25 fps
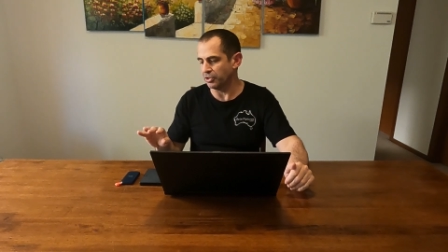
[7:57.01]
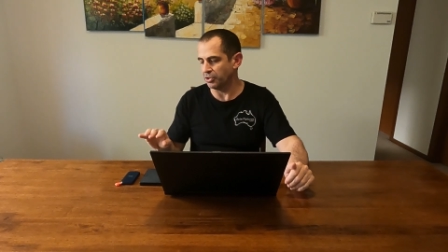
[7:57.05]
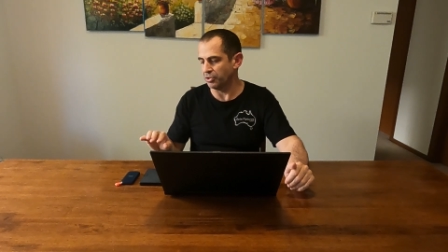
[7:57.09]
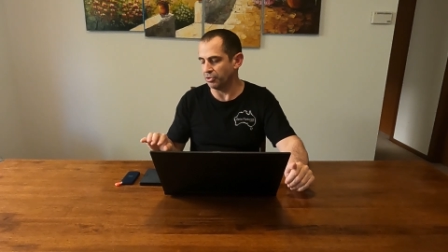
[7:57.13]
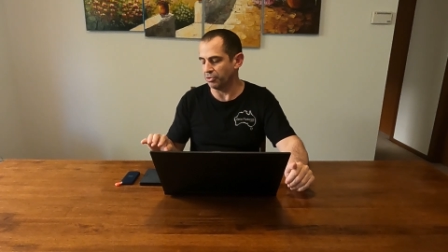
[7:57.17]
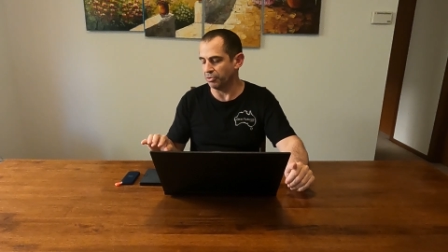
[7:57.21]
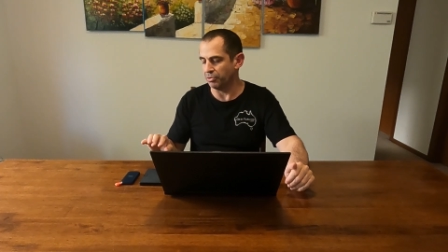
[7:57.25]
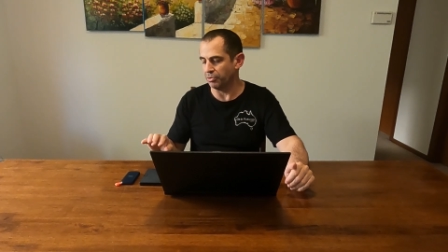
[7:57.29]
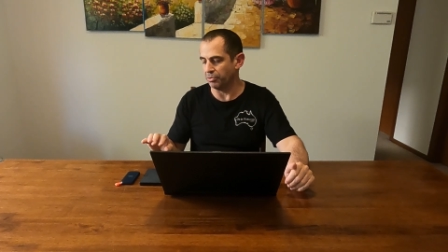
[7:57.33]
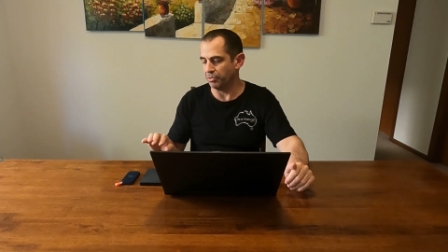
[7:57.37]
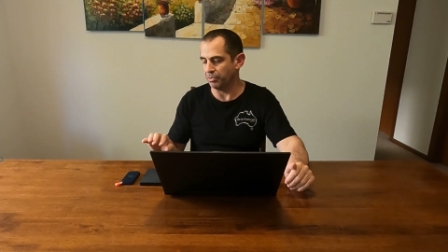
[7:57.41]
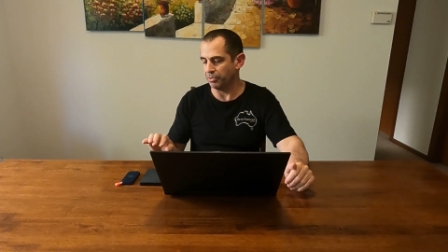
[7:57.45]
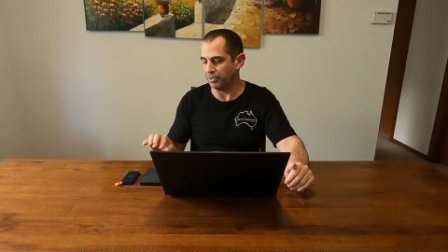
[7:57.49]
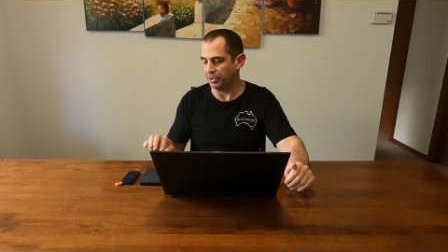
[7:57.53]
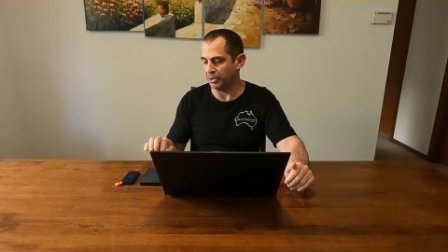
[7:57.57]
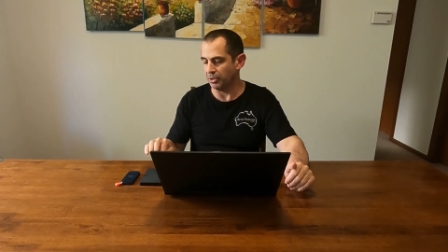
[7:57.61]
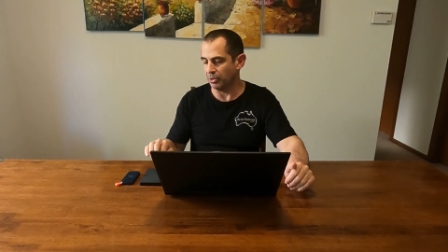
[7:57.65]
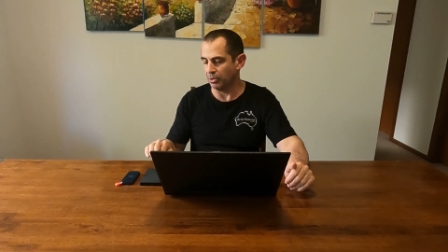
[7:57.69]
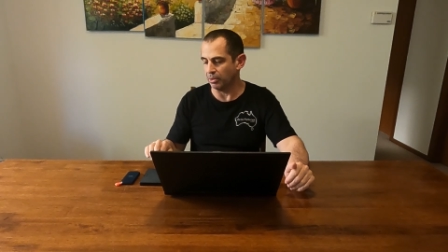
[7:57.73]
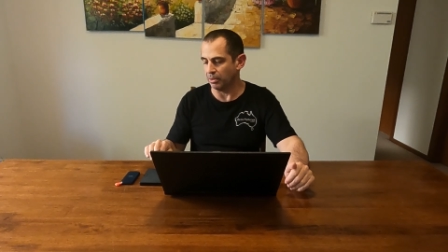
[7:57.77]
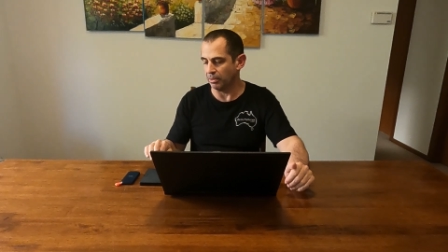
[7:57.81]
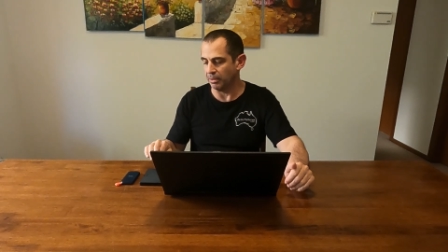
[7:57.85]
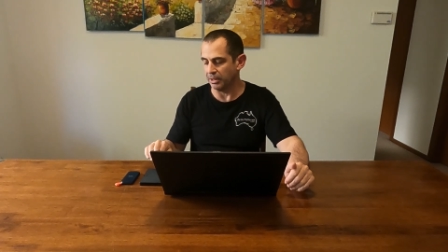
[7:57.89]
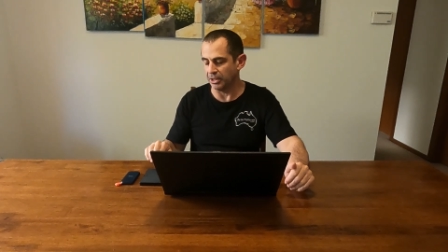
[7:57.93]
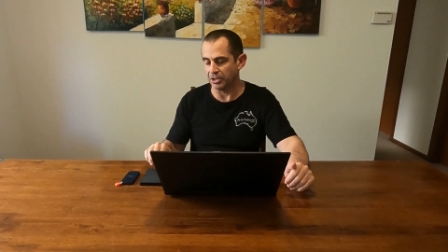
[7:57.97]
to
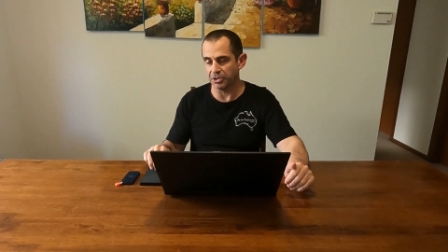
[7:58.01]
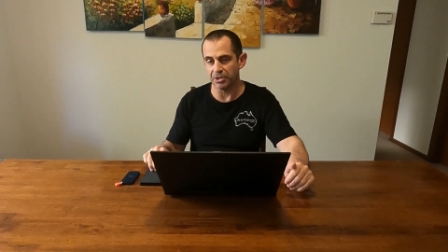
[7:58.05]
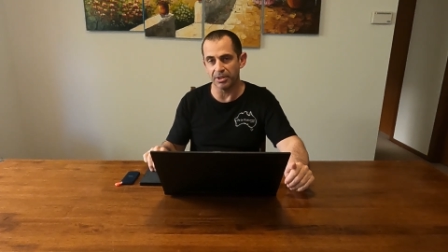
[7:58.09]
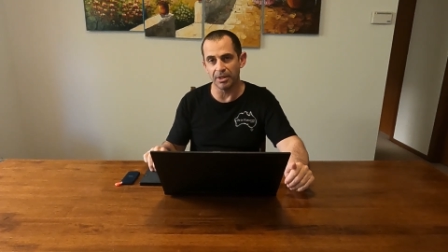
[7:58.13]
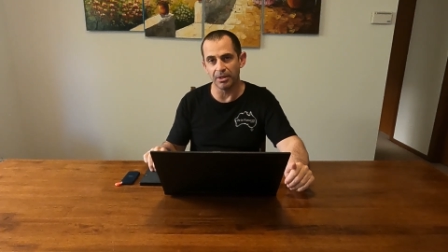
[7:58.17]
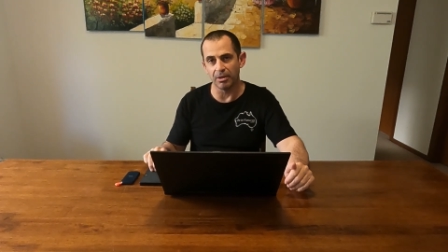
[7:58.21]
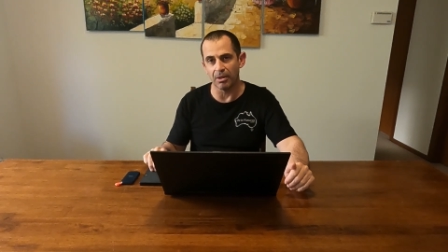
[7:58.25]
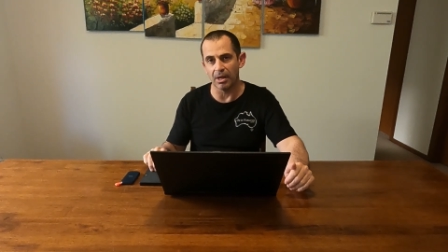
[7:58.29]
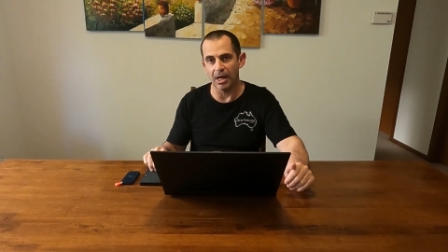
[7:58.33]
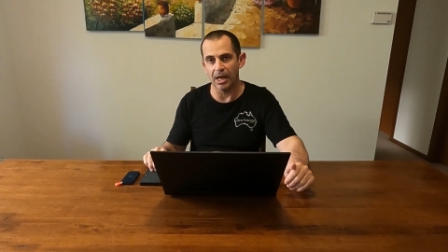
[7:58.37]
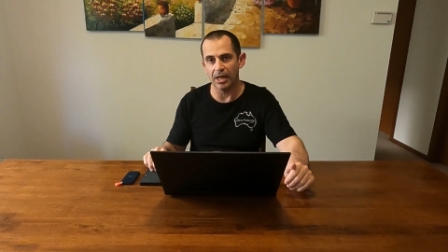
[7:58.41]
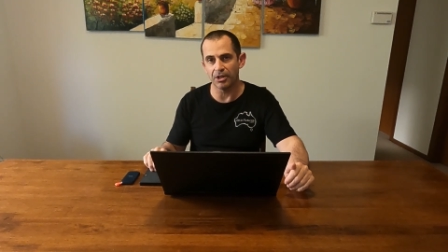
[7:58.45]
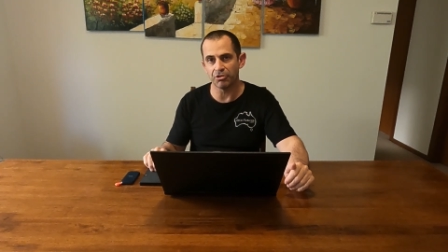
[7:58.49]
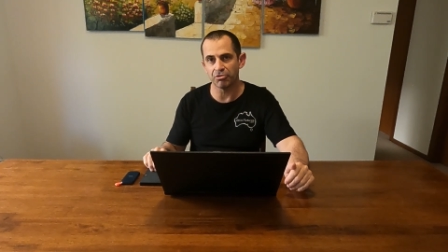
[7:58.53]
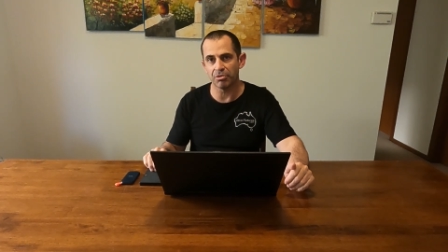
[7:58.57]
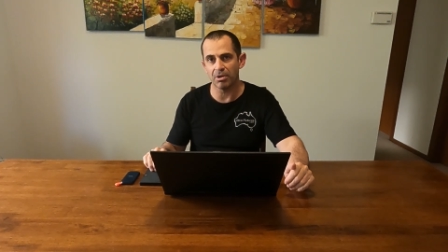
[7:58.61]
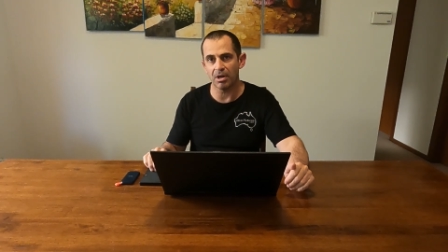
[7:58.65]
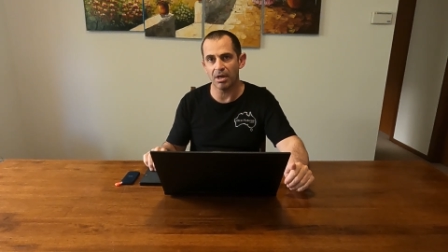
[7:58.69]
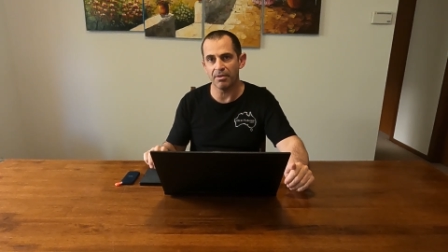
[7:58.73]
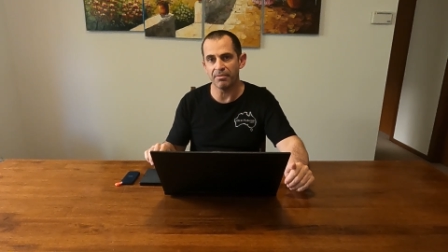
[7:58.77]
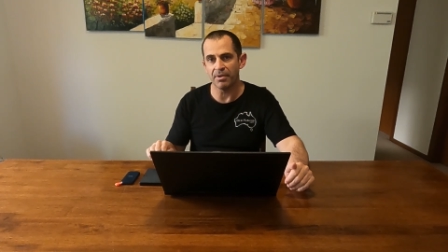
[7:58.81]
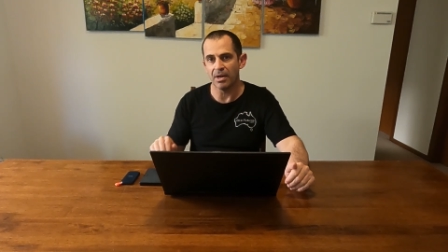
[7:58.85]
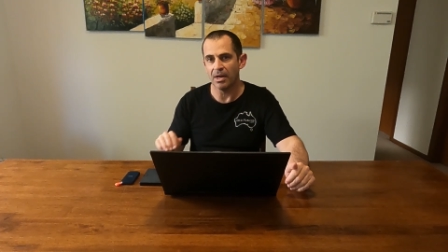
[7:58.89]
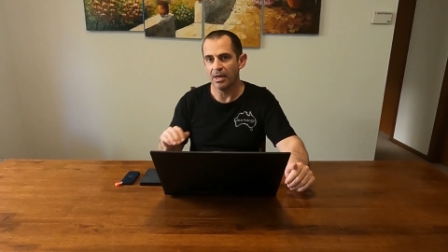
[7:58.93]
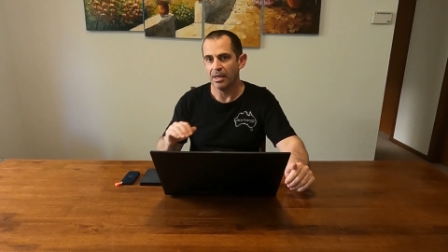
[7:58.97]
your external hard
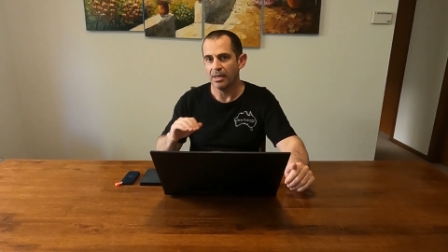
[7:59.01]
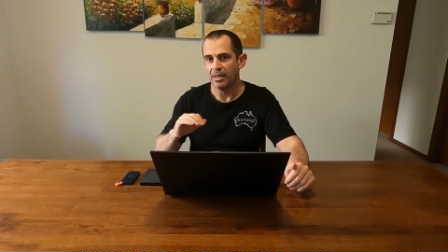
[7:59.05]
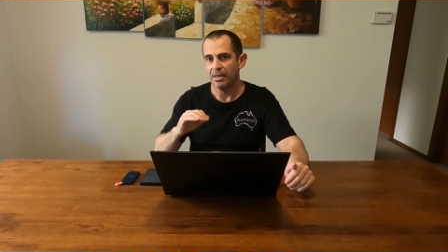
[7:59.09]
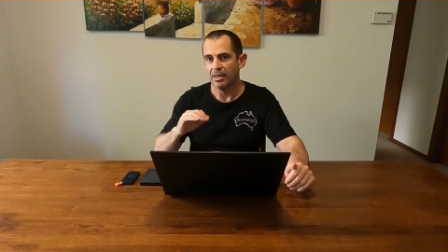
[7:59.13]
drive.